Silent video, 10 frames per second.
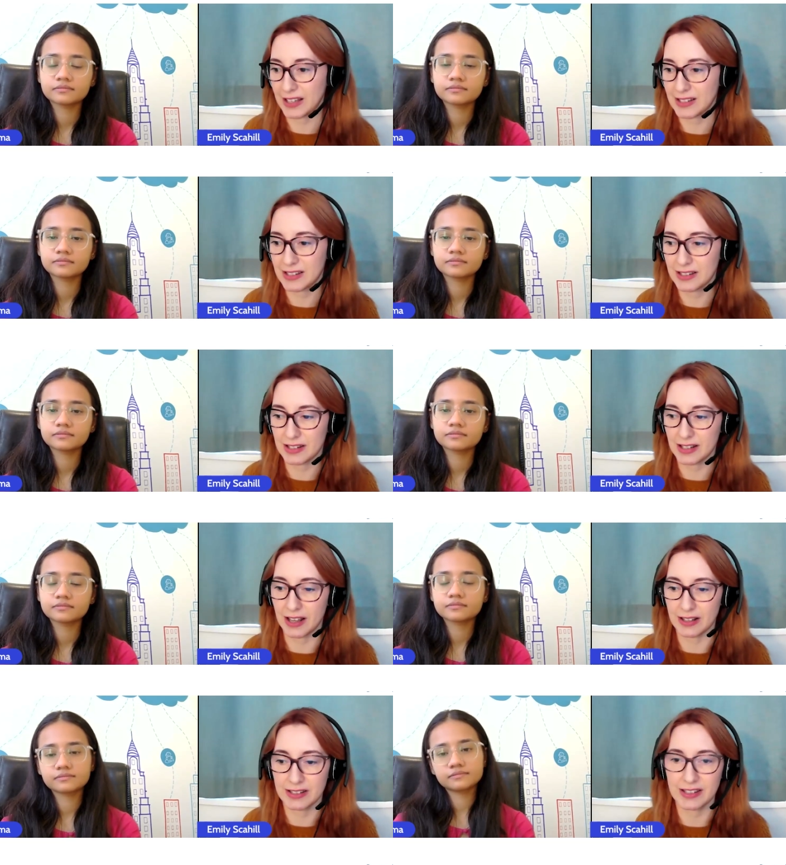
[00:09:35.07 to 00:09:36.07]
Speaker 1: I
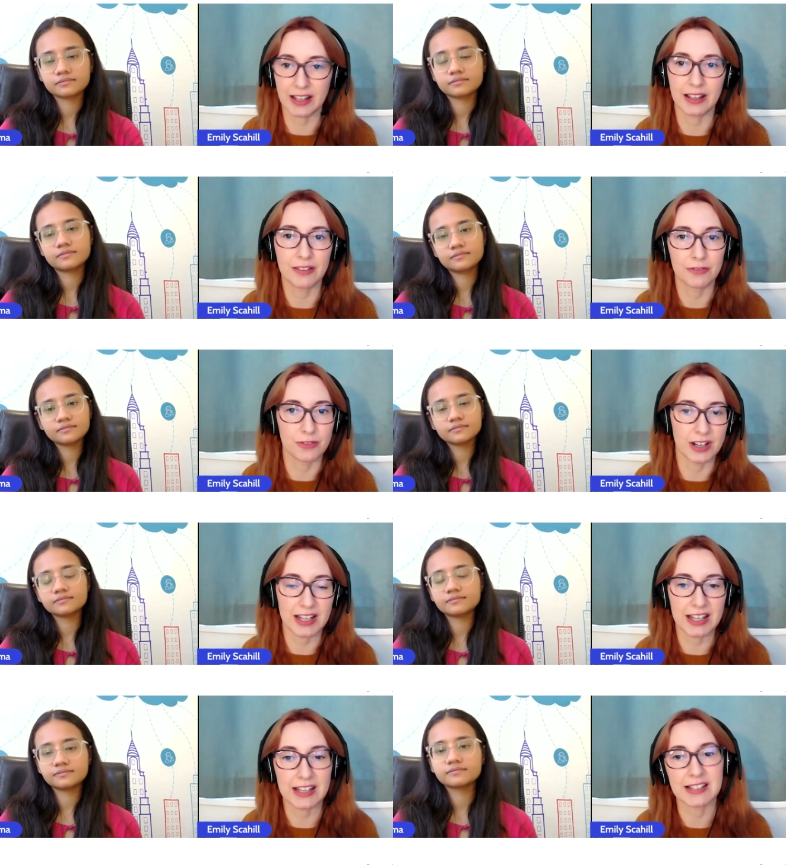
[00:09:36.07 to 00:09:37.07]
guess, uh, sync
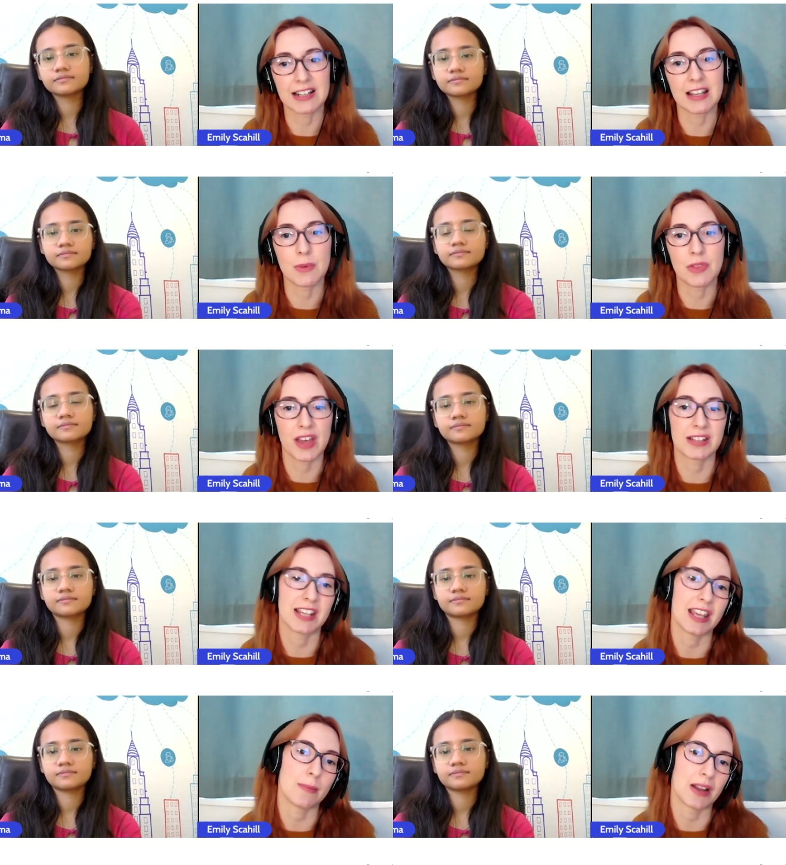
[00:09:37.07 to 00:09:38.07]
really easily with
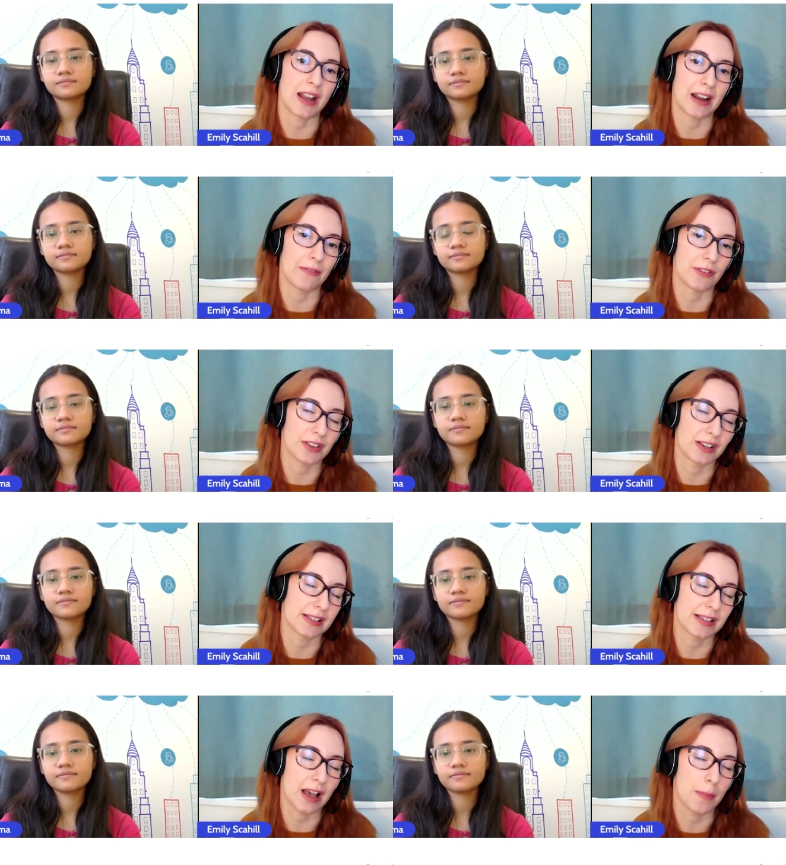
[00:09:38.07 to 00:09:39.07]
their team and, and
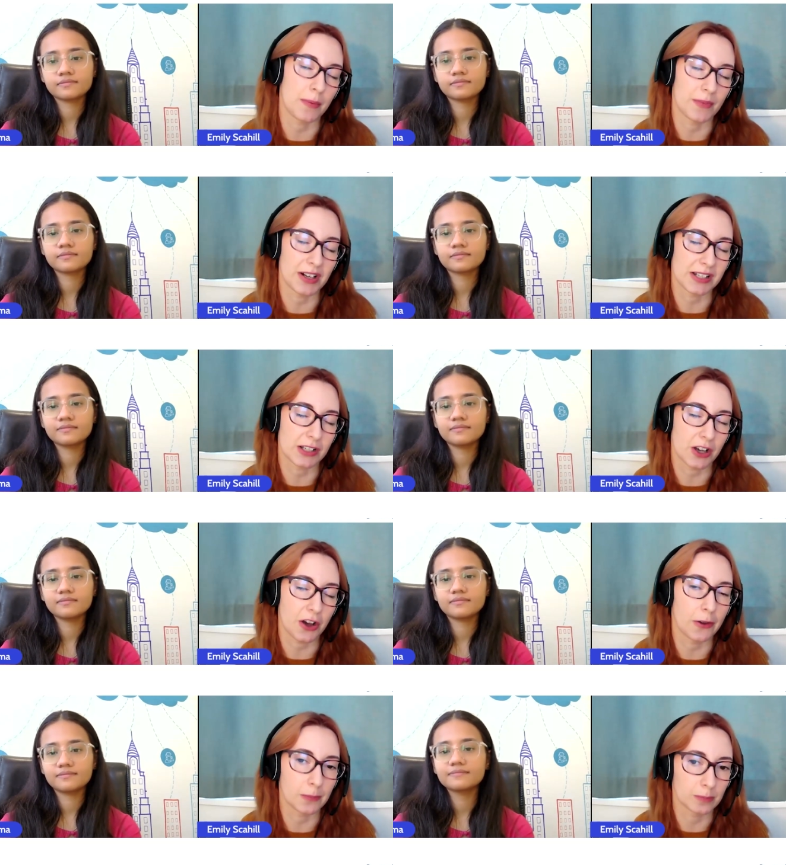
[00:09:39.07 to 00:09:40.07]
everything's set up and ready to
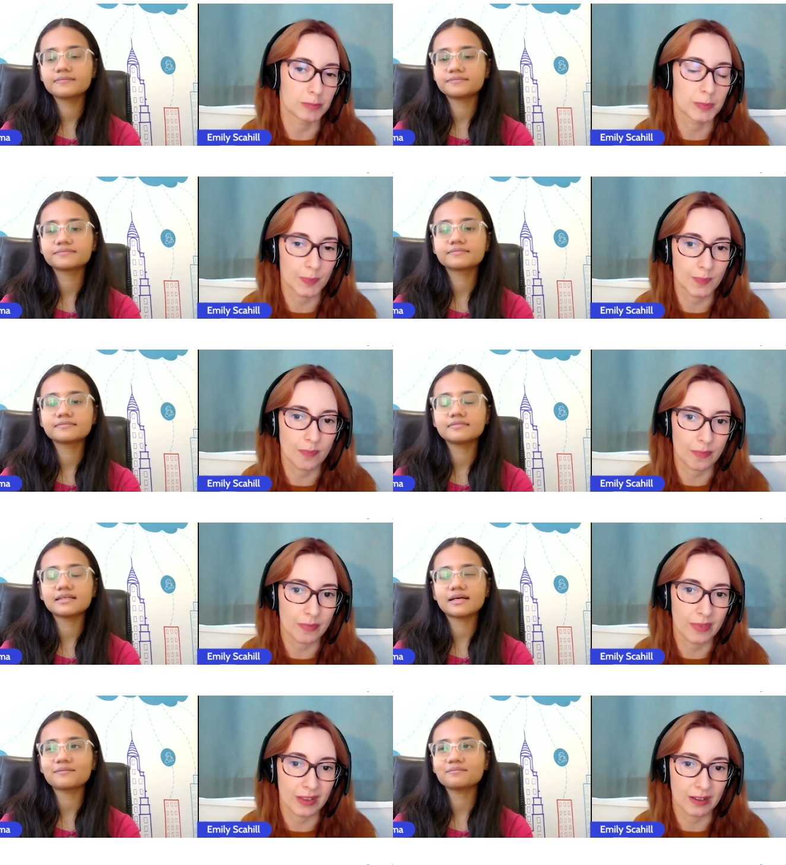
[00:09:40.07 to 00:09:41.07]
go.
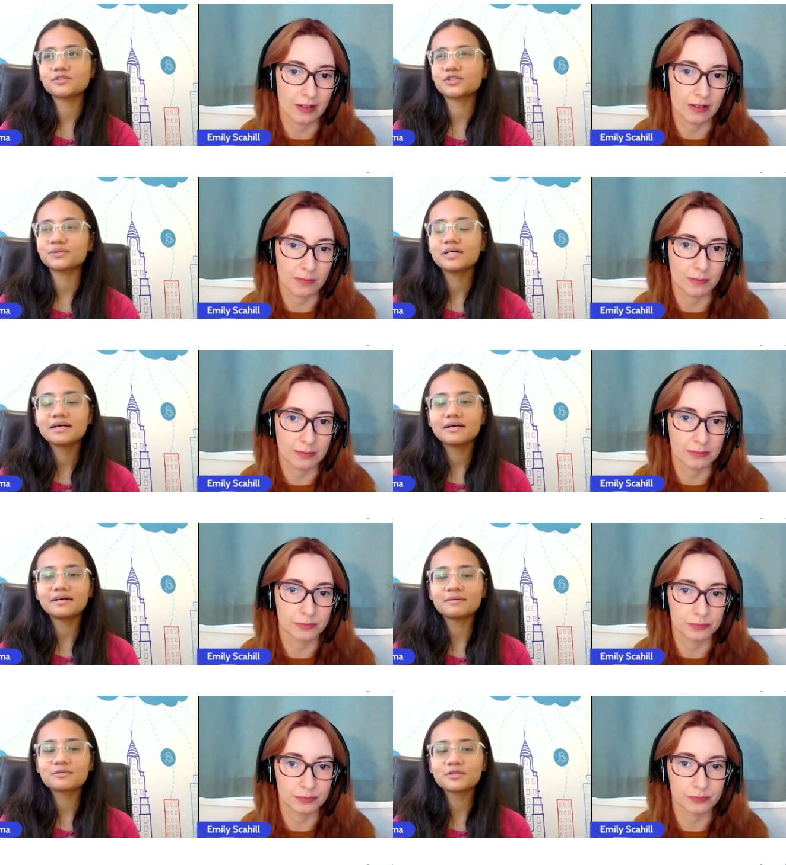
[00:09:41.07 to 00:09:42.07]
Speaker 2: Yeah, true.
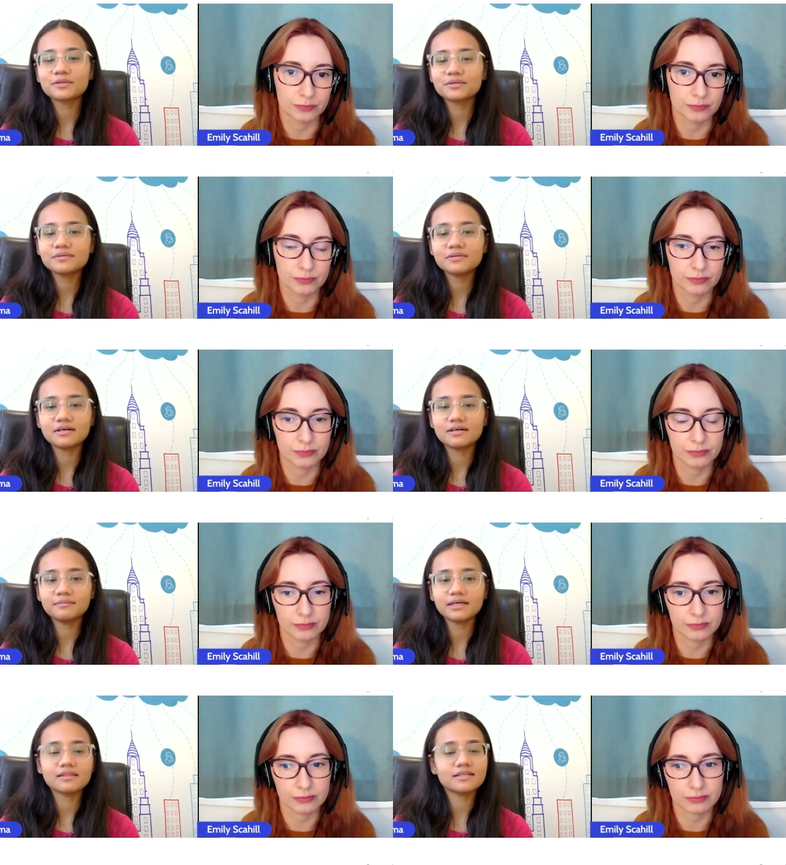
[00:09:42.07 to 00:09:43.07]
Uh, so, you know,
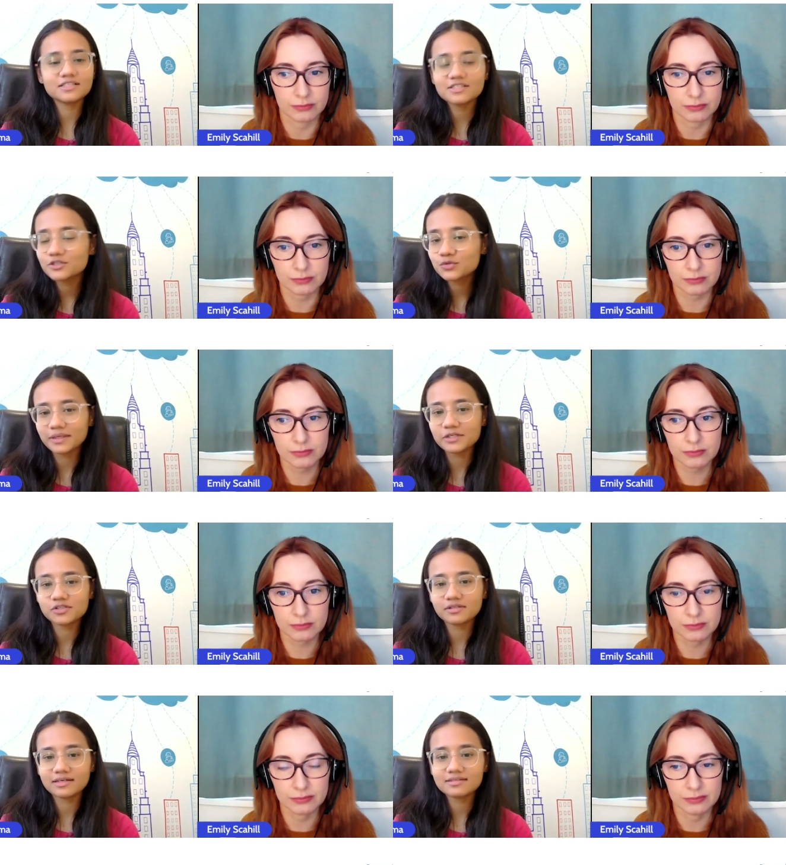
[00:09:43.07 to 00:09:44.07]
uh, like in this
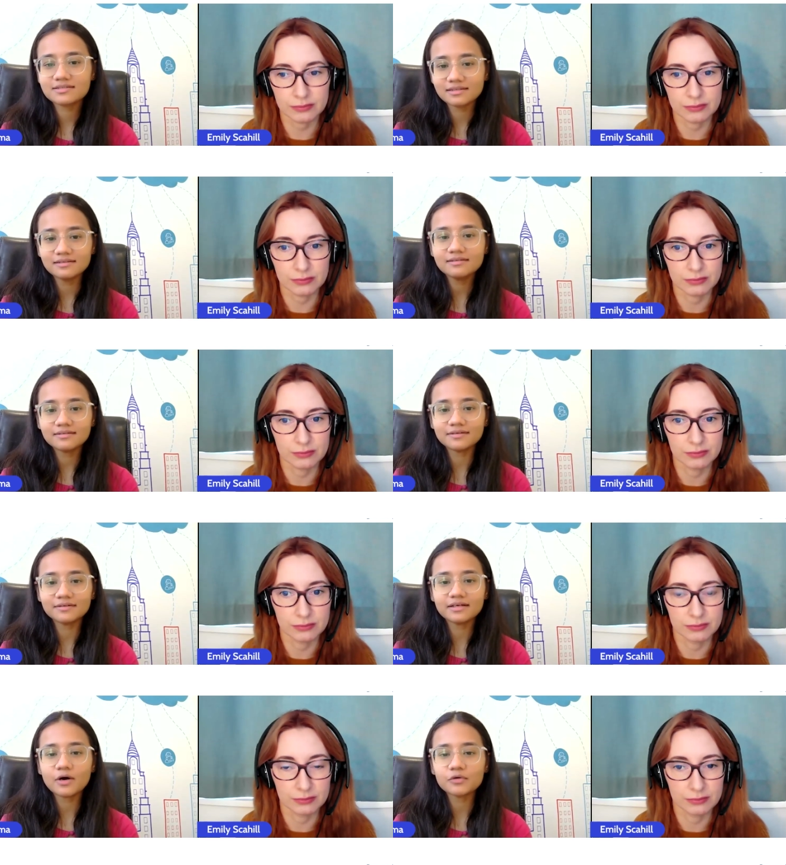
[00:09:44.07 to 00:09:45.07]
situation, like still,
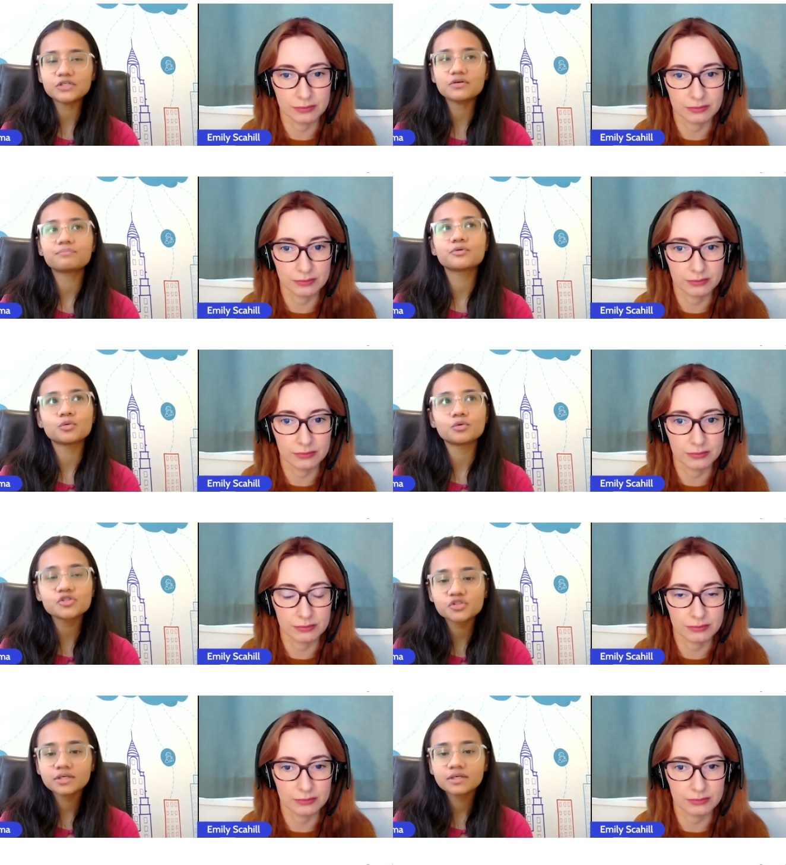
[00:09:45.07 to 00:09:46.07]
uh, like how do you
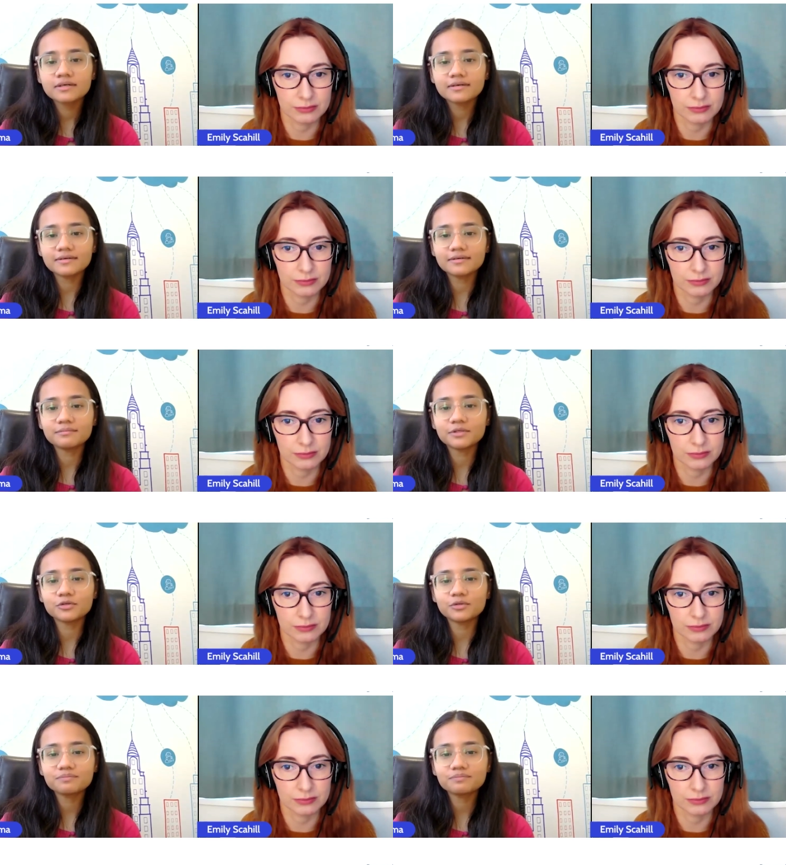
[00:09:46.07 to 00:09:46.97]
approach, uh,